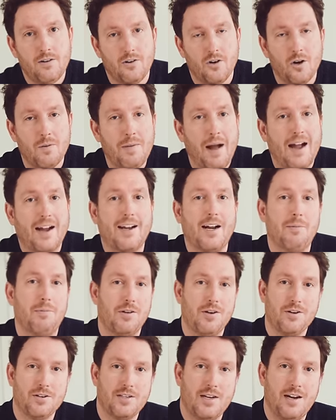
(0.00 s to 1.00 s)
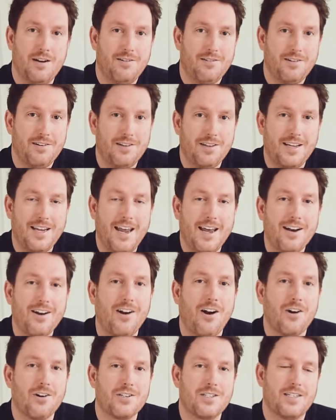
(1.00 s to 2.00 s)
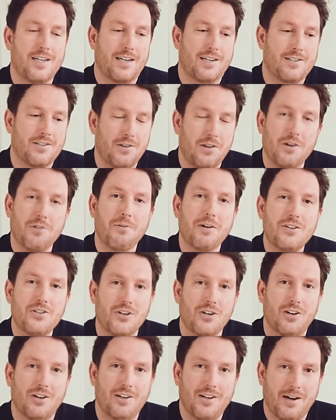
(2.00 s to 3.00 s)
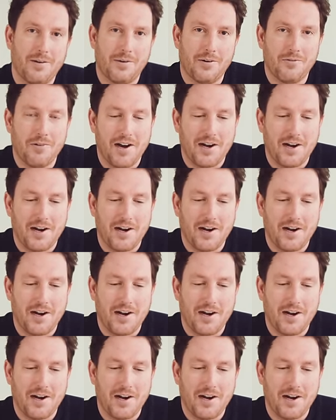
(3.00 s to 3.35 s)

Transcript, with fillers: Going back a couple years now, the Canon R6, so the original I'm gonna